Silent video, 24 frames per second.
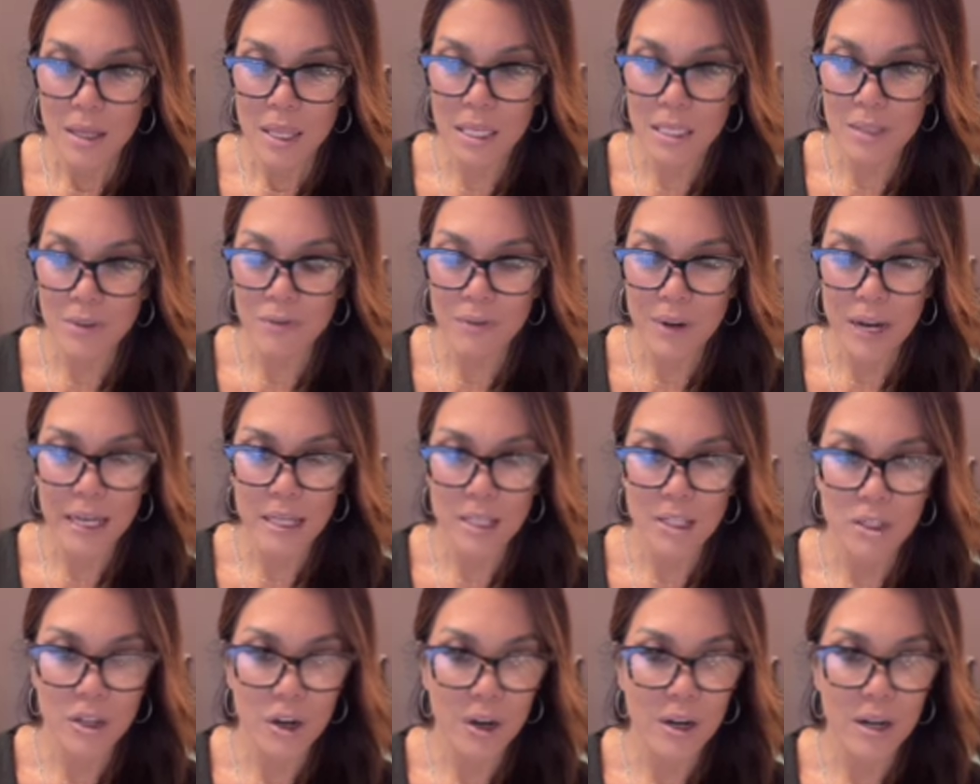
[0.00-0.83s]

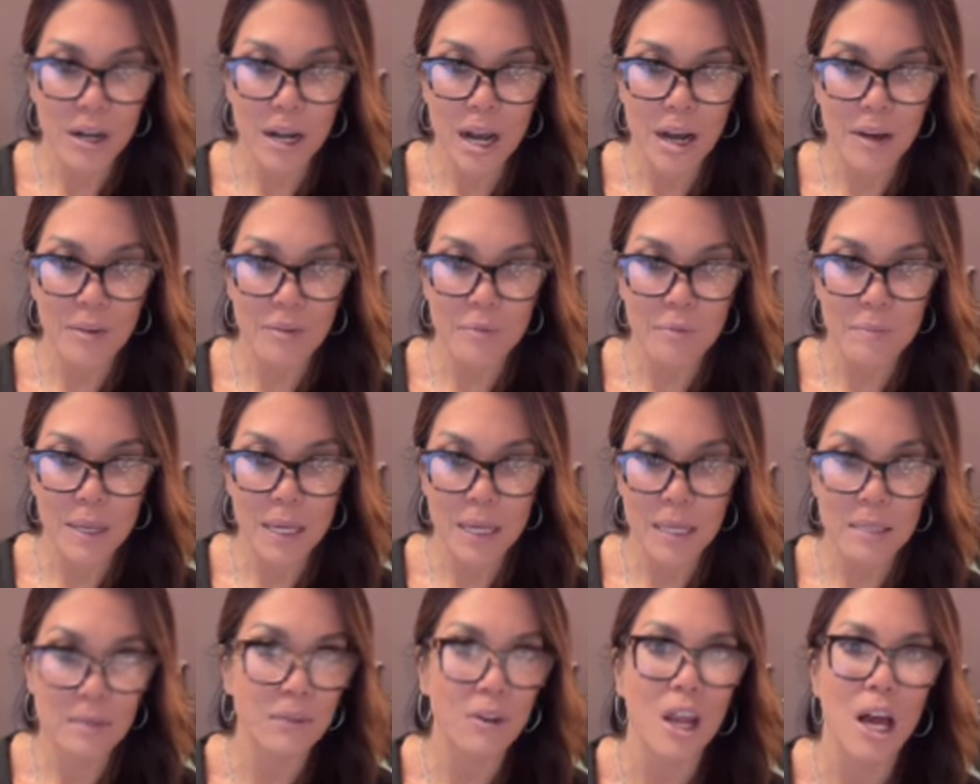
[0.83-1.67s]
fight started off
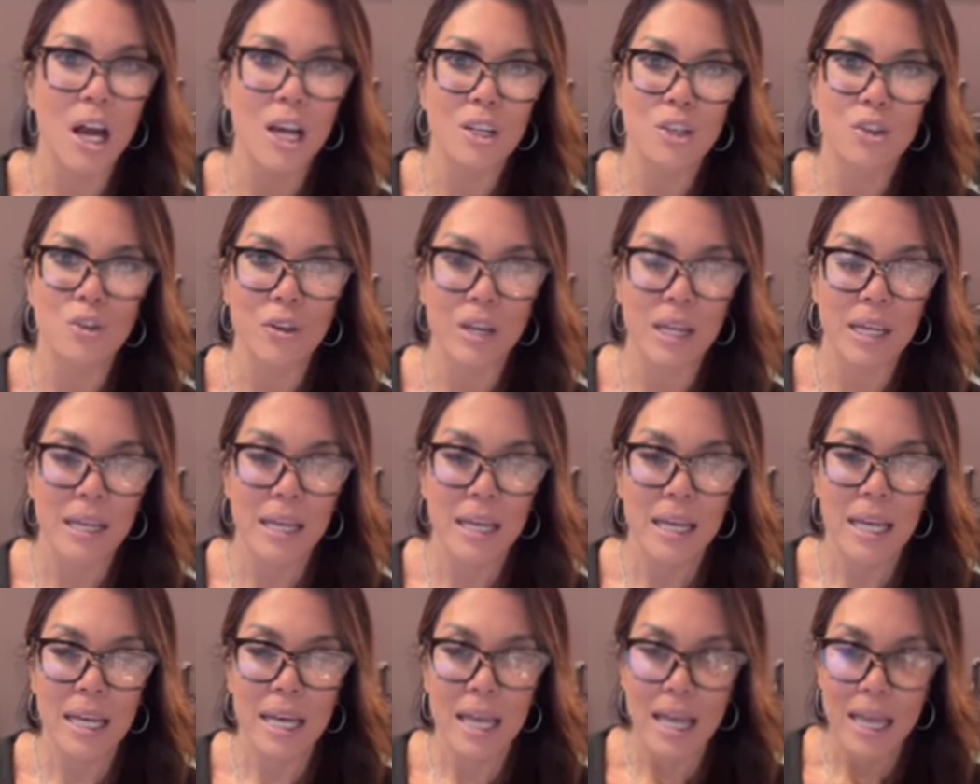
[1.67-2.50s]
because of laundry,
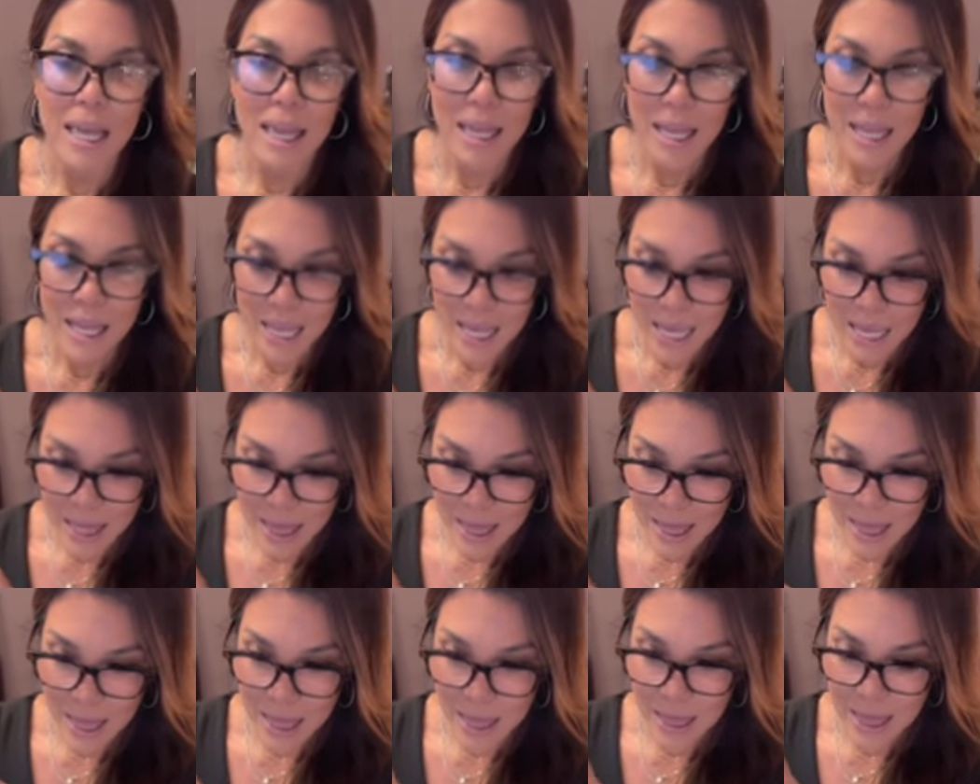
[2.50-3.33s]

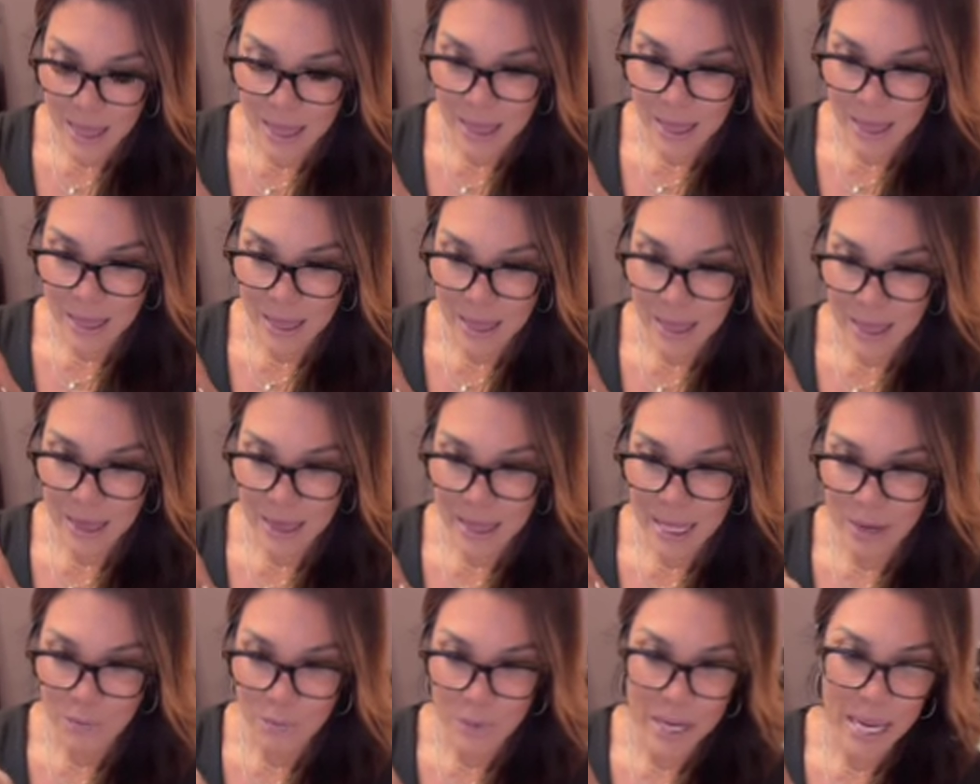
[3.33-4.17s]
and
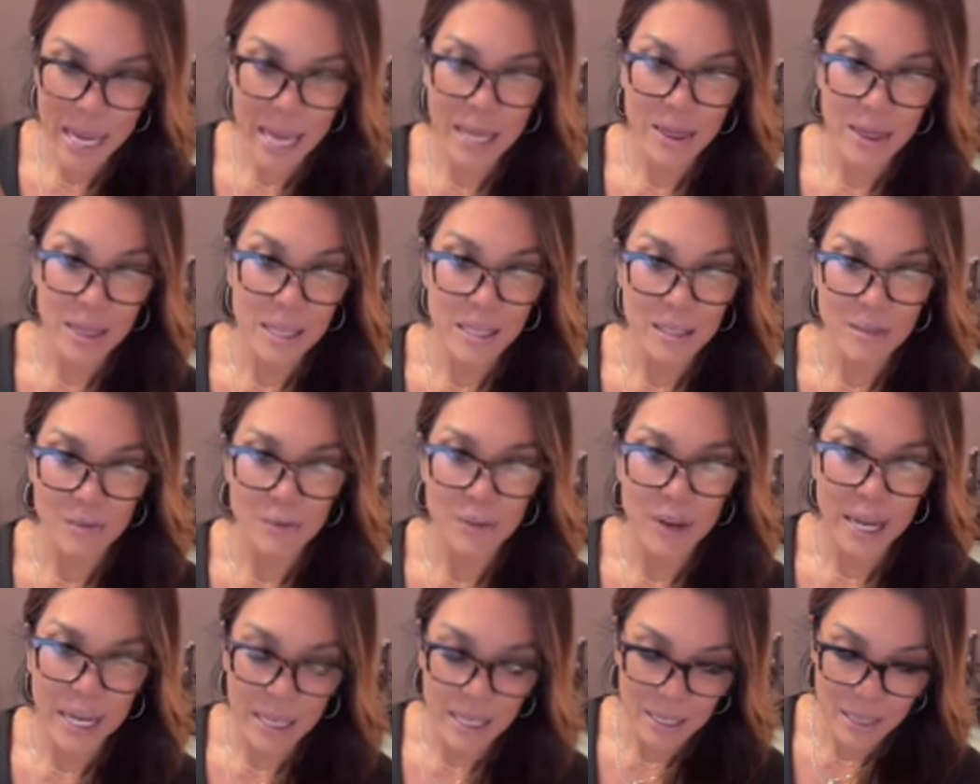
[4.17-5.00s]
then we end this
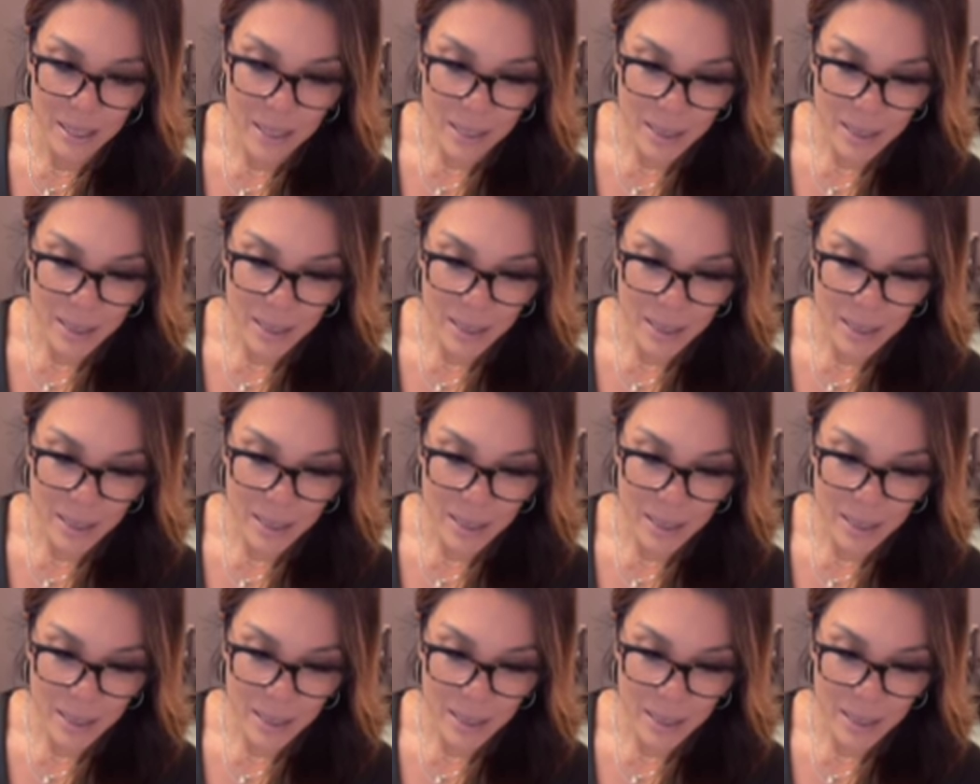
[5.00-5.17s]
fight.